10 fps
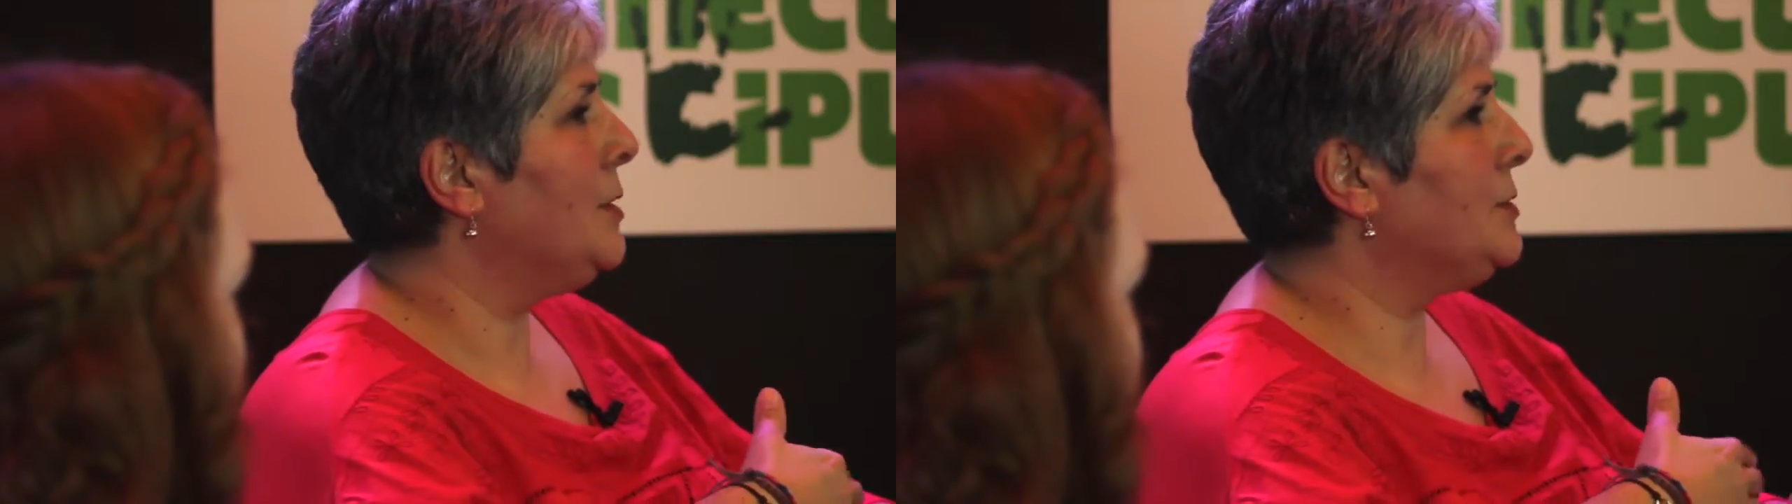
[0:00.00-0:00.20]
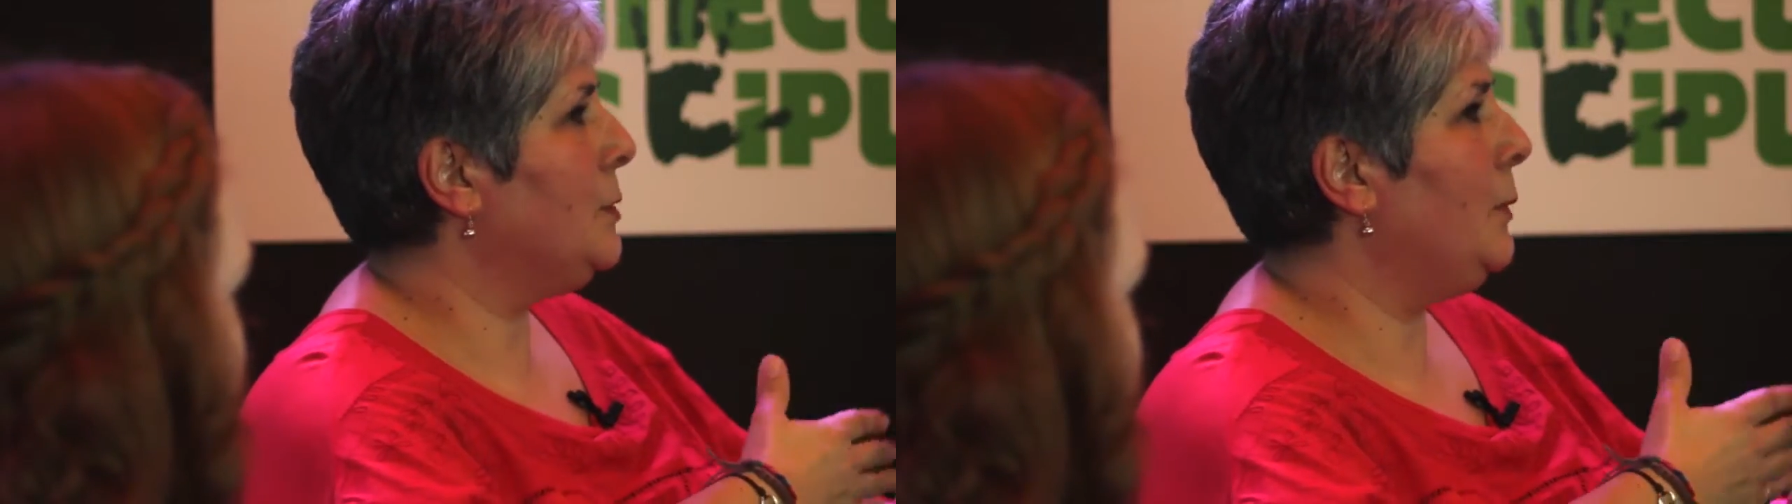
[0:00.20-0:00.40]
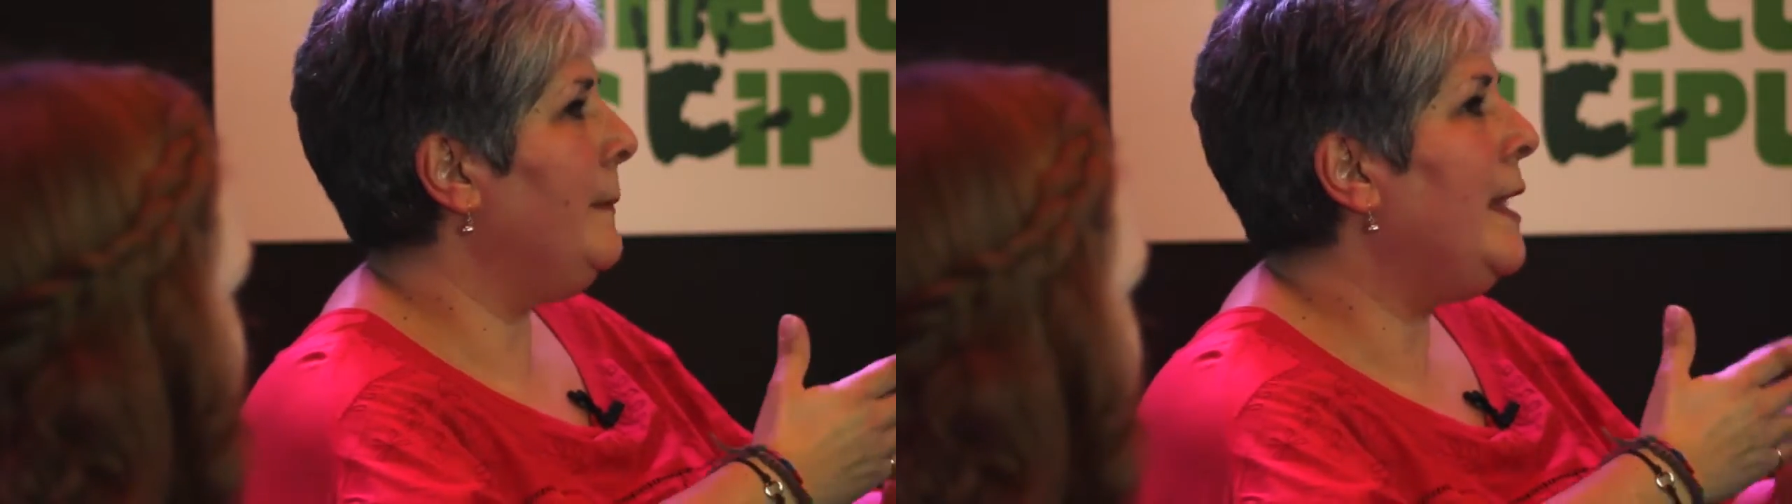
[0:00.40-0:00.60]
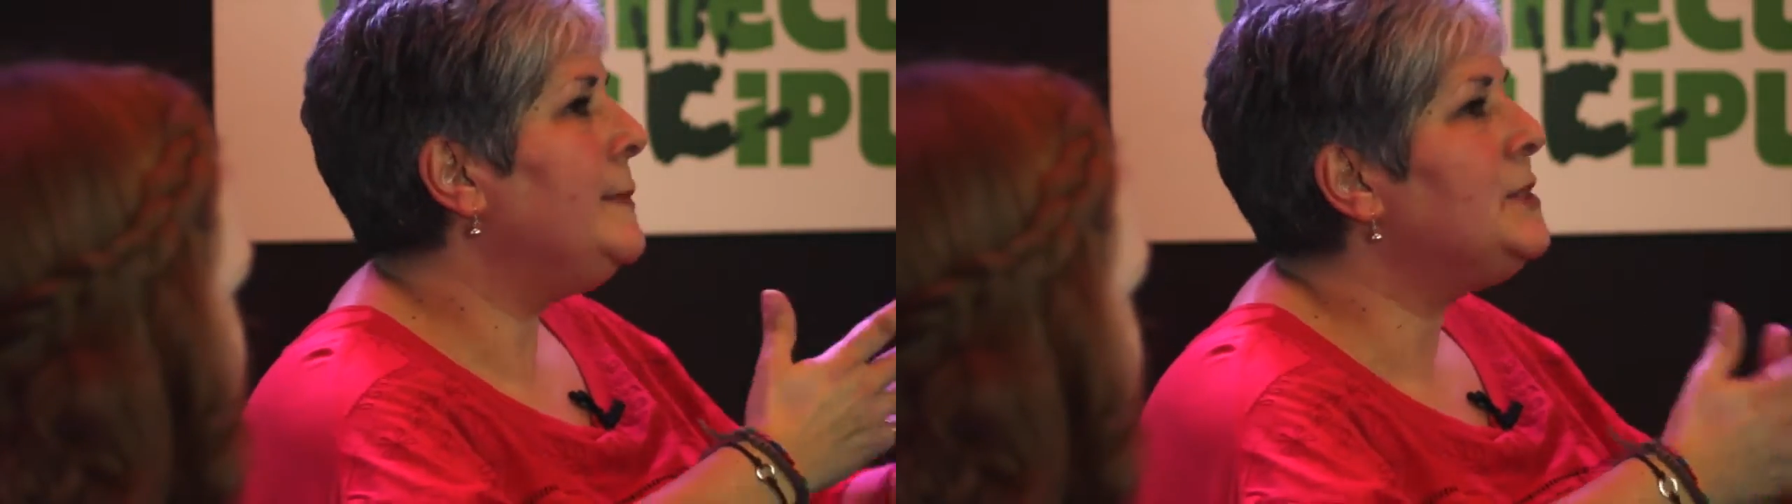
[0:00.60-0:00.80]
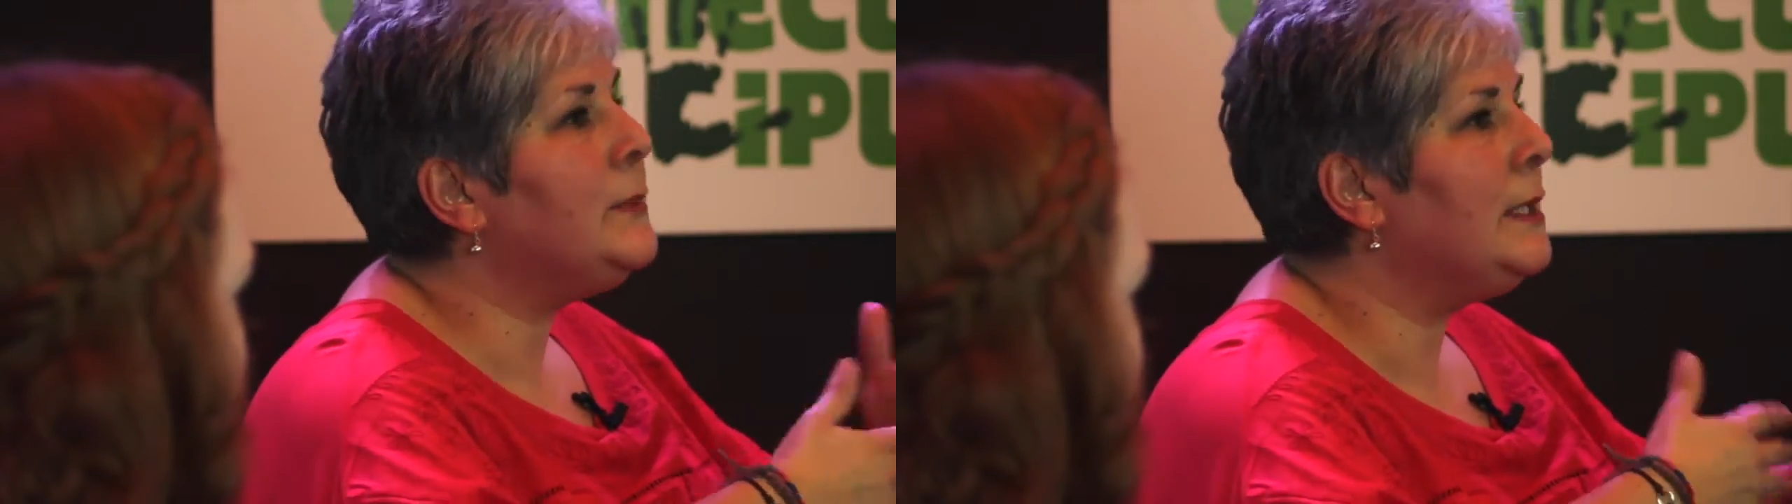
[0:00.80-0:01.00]
So we may
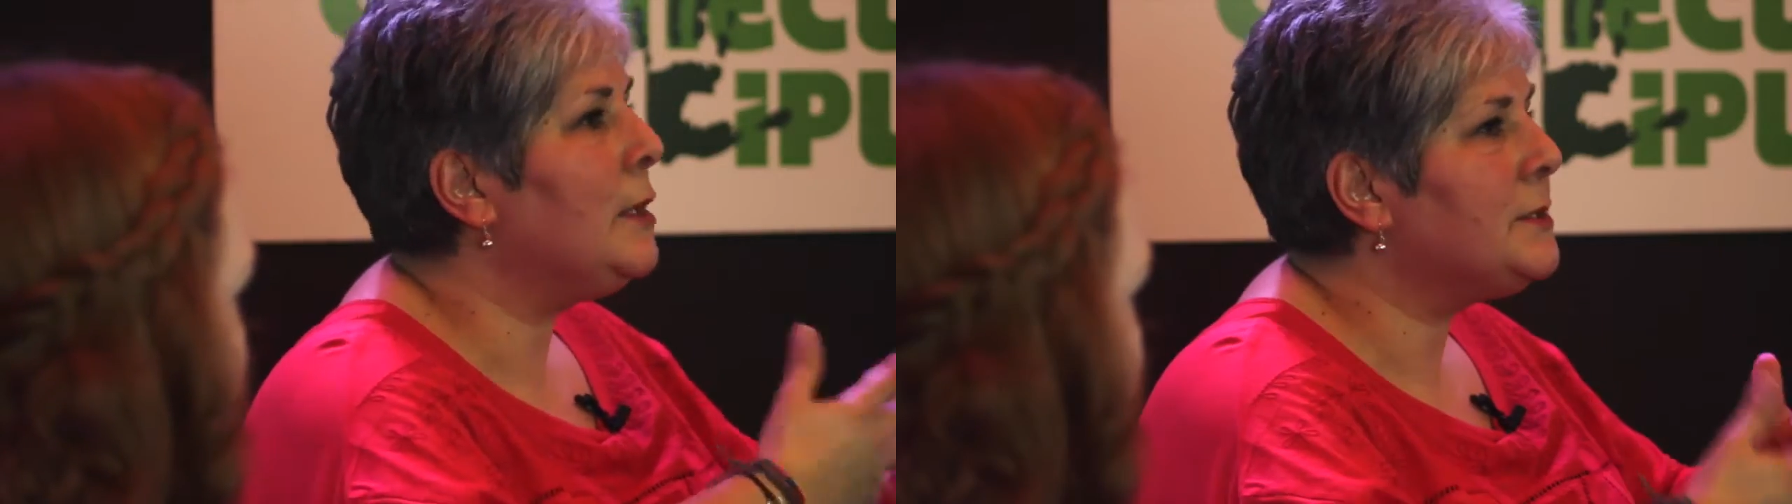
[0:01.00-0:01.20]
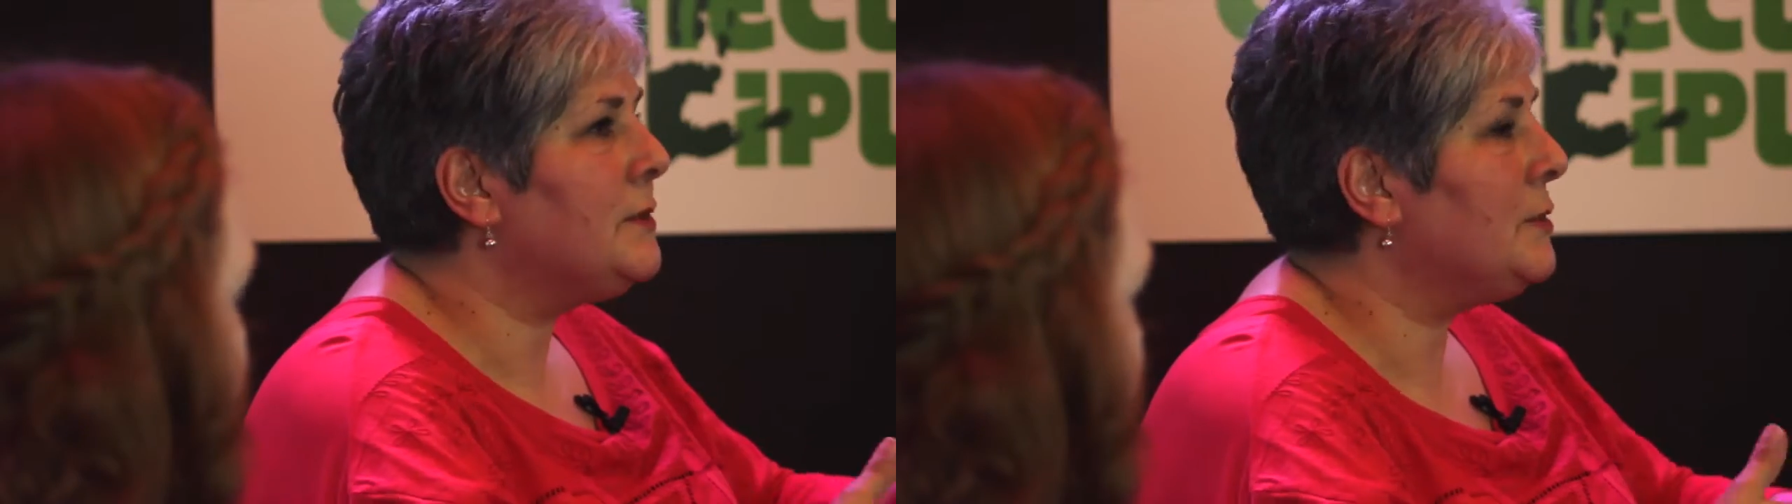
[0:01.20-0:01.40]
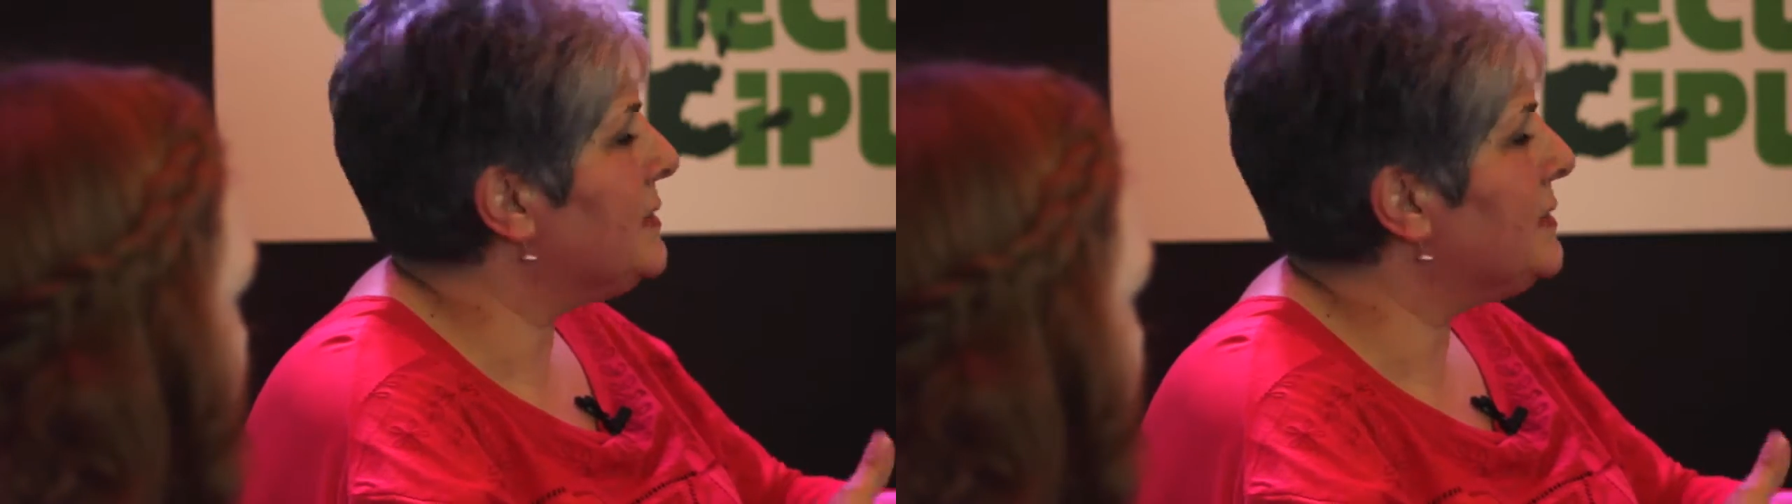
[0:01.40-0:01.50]
be doing lots of